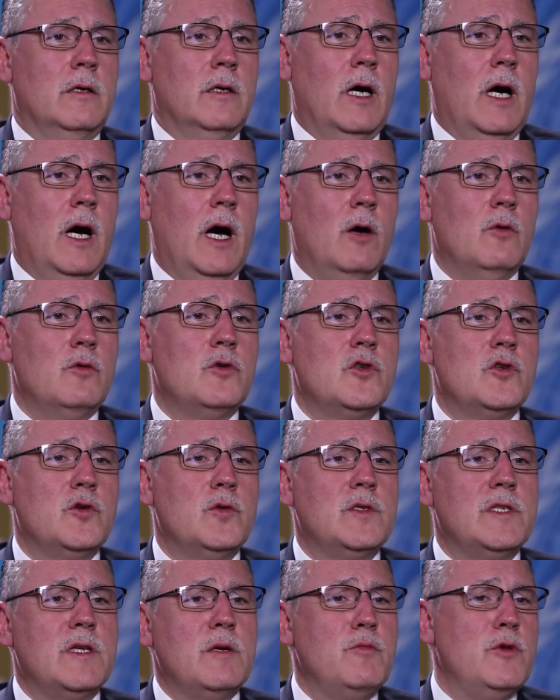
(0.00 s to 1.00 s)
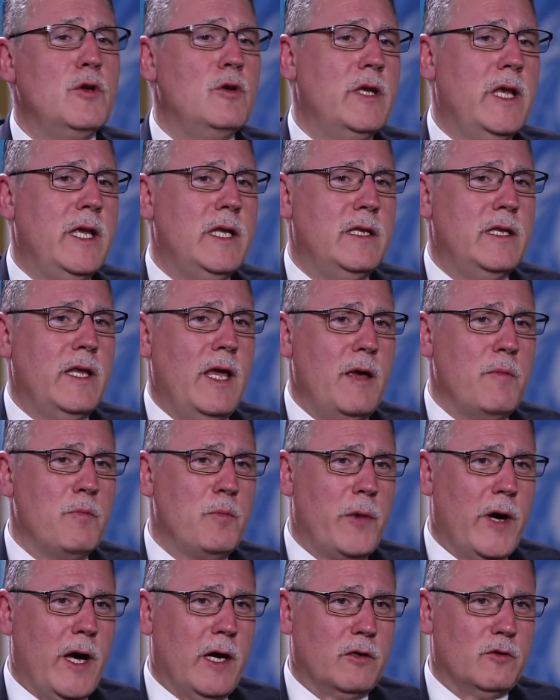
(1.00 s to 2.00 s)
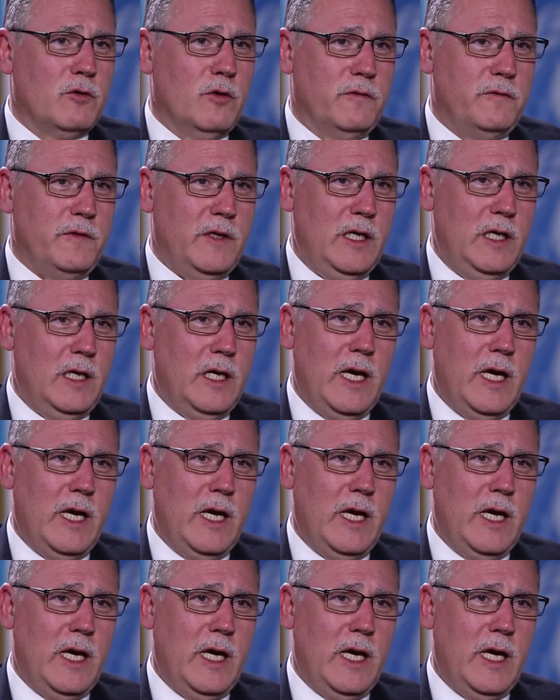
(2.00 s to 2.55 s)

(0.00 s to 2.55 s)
how to simulate the impact of